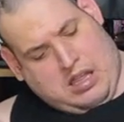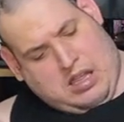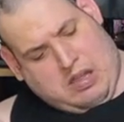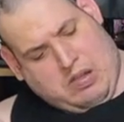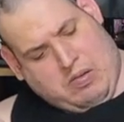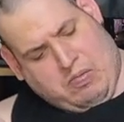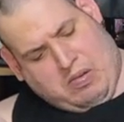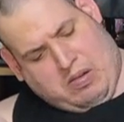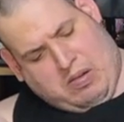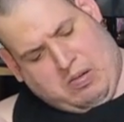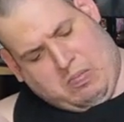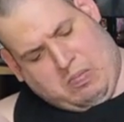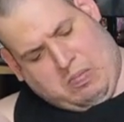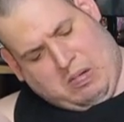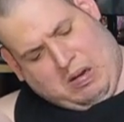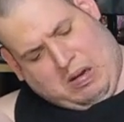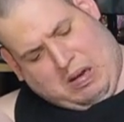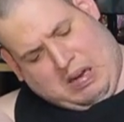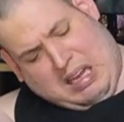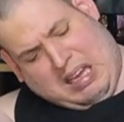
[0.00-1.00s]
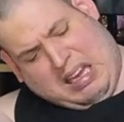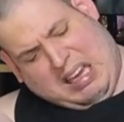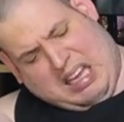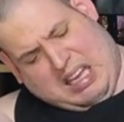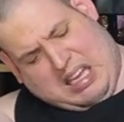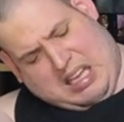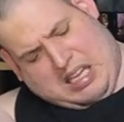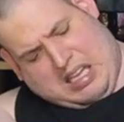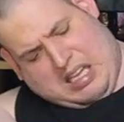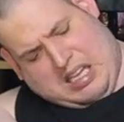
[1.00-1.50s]
if I'm right,
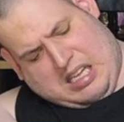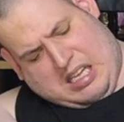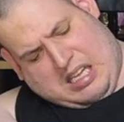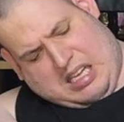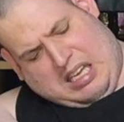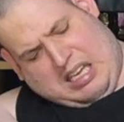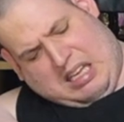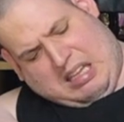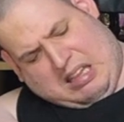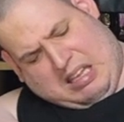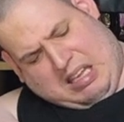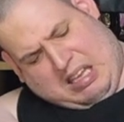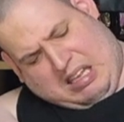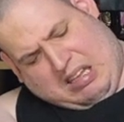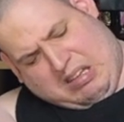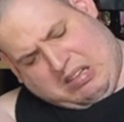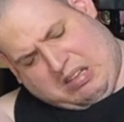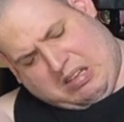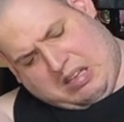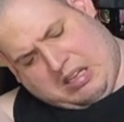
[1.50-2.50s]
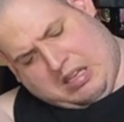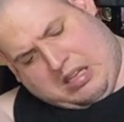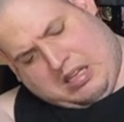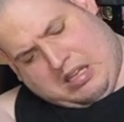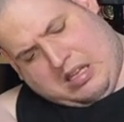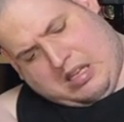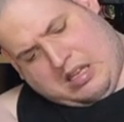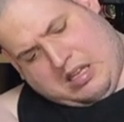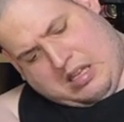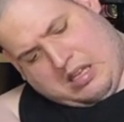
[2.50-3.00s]
it
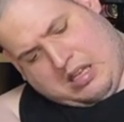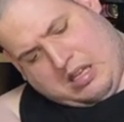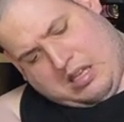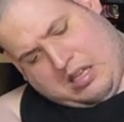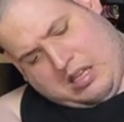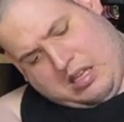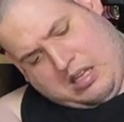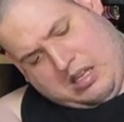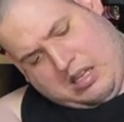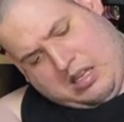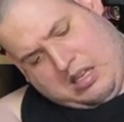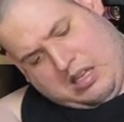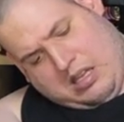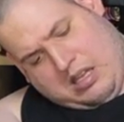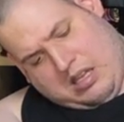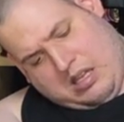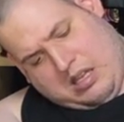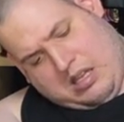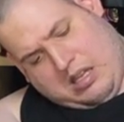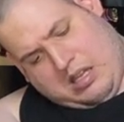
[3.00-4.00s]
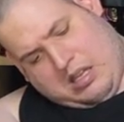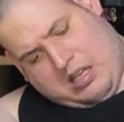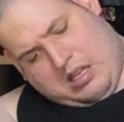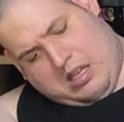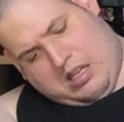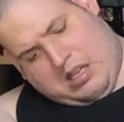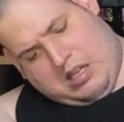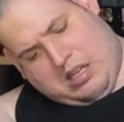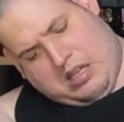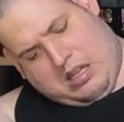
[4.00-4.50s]
does.
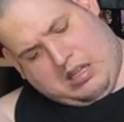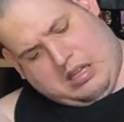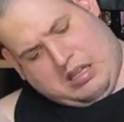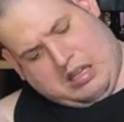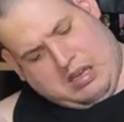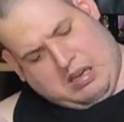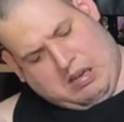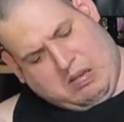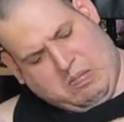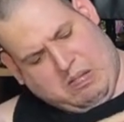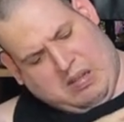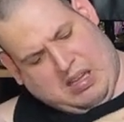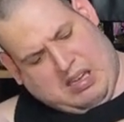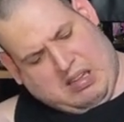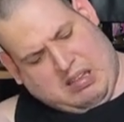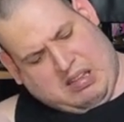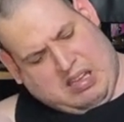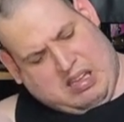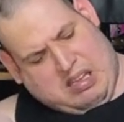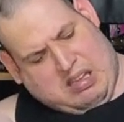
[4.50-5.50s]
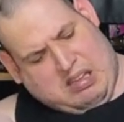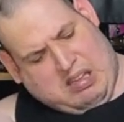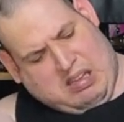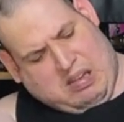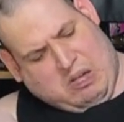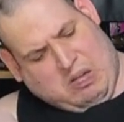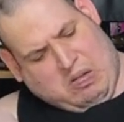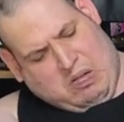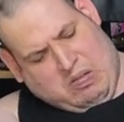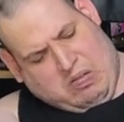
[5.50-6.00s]
No, that turns it
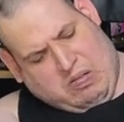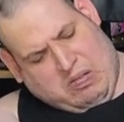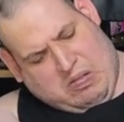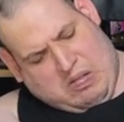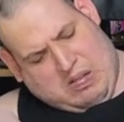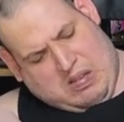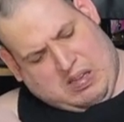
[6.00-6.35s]
off.